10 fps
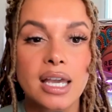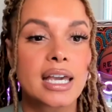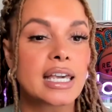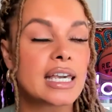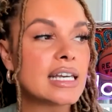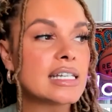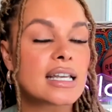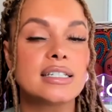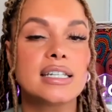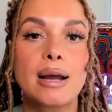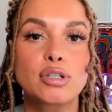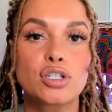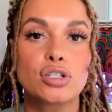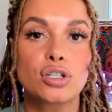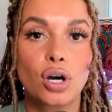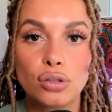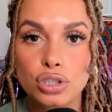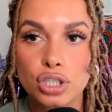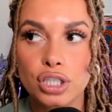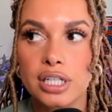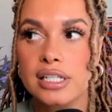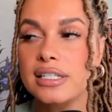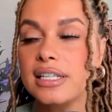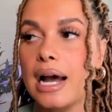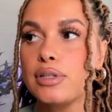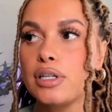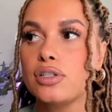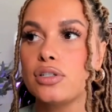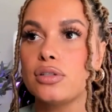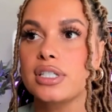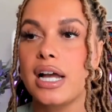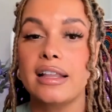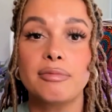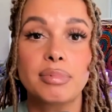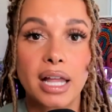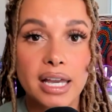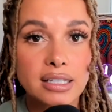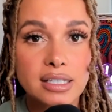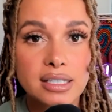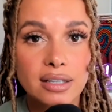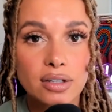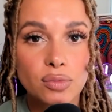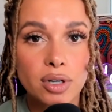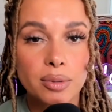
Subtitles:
He is adapted to the culture. He is adapted to the style of play that the Steelers want to